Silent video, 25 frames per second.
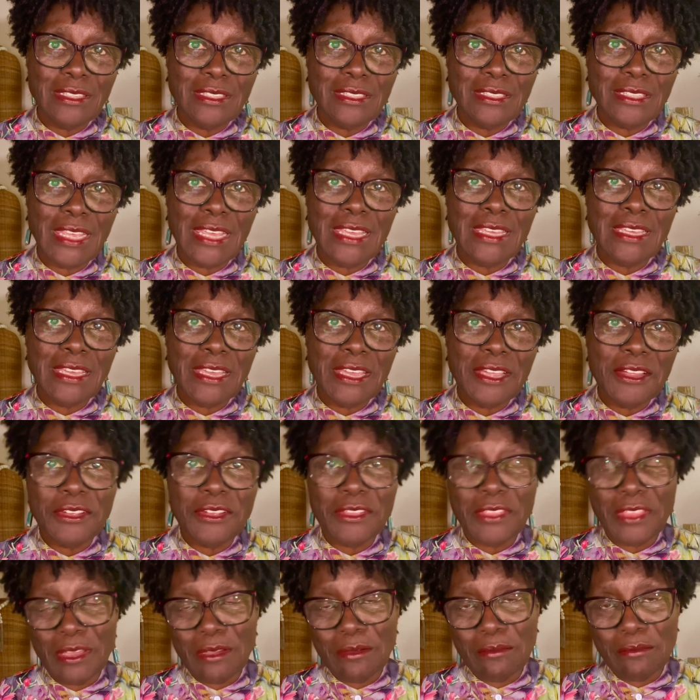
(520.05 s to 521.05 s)
take care
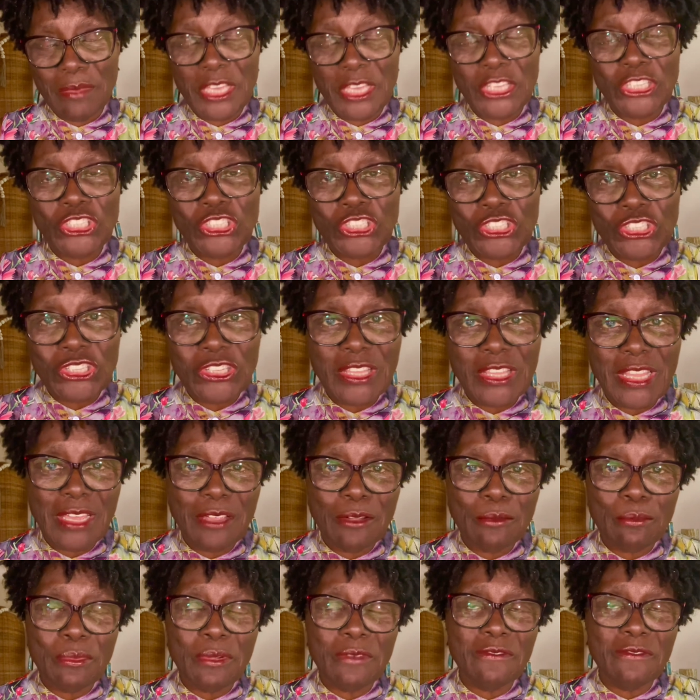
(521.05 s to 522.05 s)
of them, make sure they
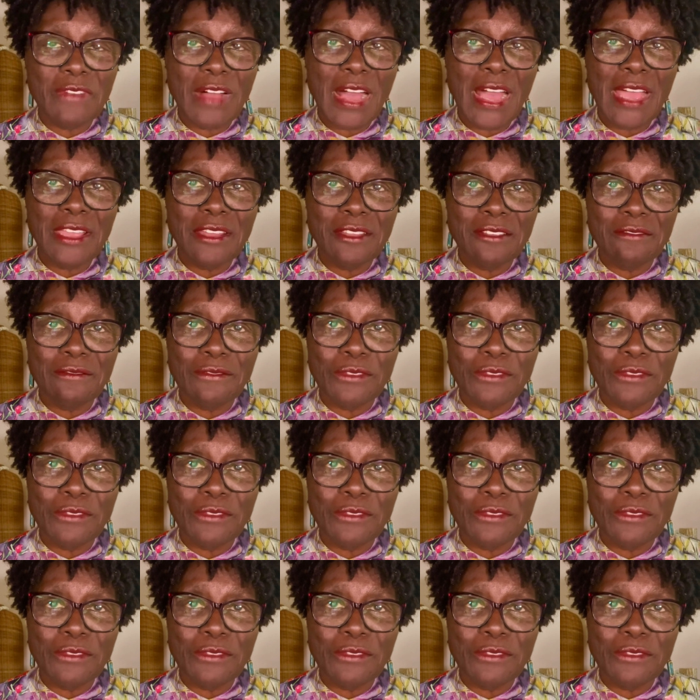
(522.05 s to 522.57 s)
are provided